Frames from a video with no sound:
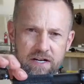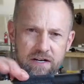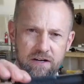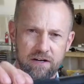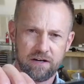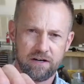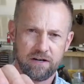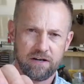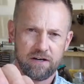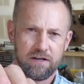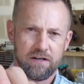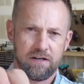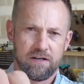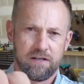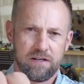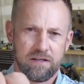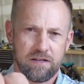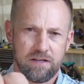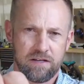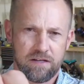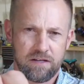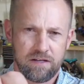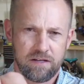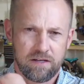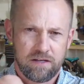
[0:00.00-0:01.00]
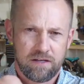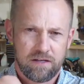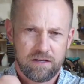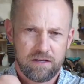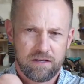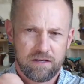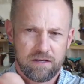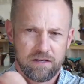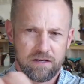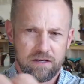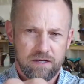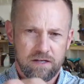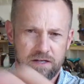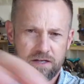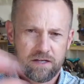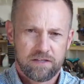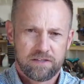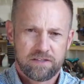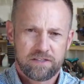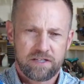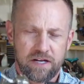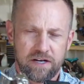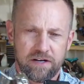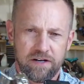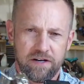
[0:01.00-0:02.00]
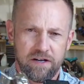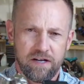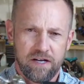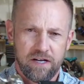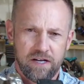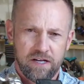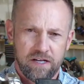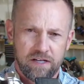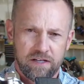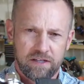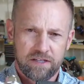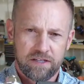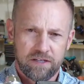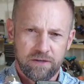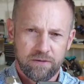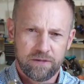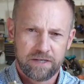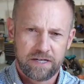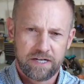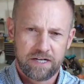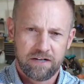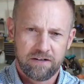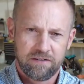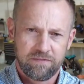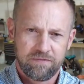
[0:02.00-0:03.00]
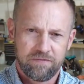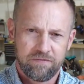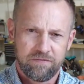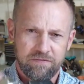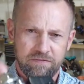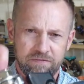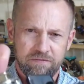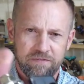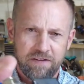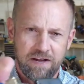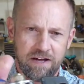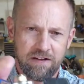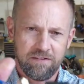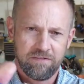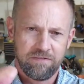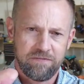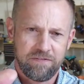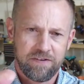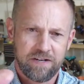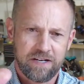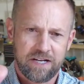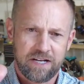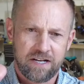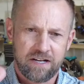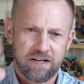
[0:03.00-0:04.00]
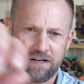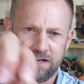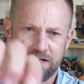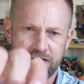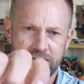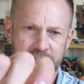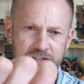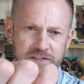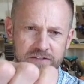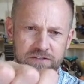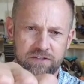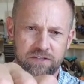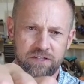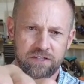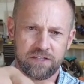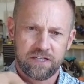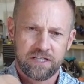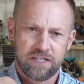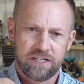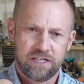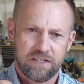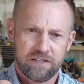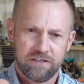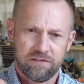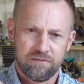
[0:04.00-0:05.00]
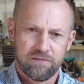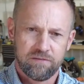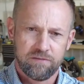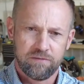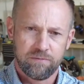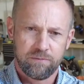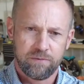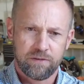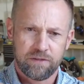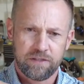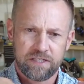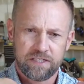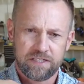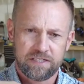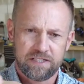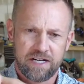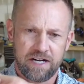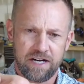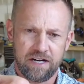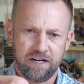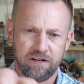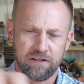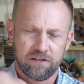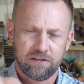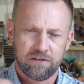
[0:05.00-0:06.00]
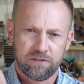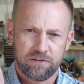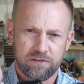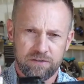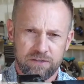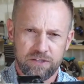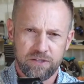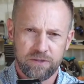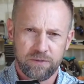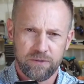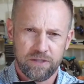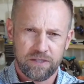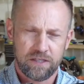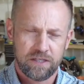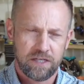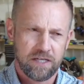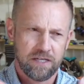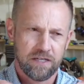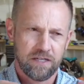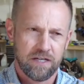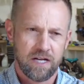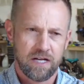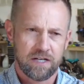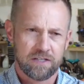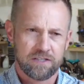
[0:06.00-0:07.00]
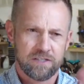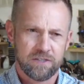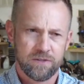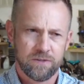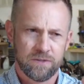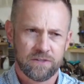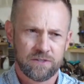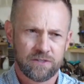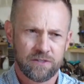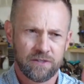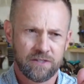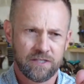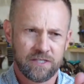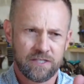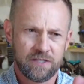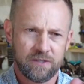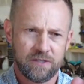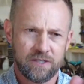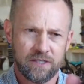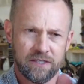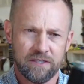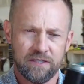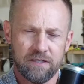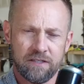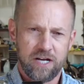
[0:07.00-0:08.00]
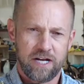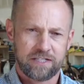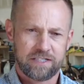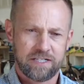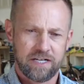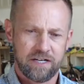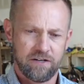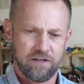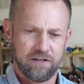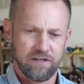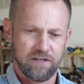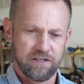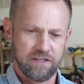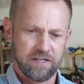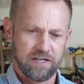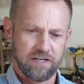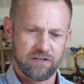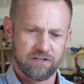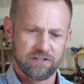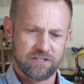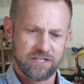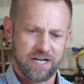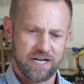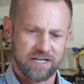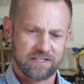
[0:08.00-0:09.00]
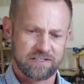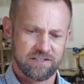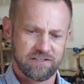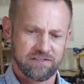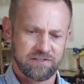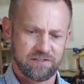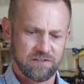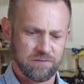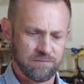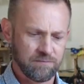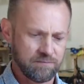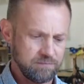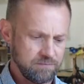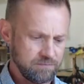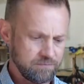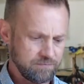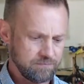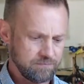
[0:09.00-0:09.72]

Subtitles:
here. It's got an air valve fitting on it so you can release air to it and not to it, so that you can inject air into the air jack system.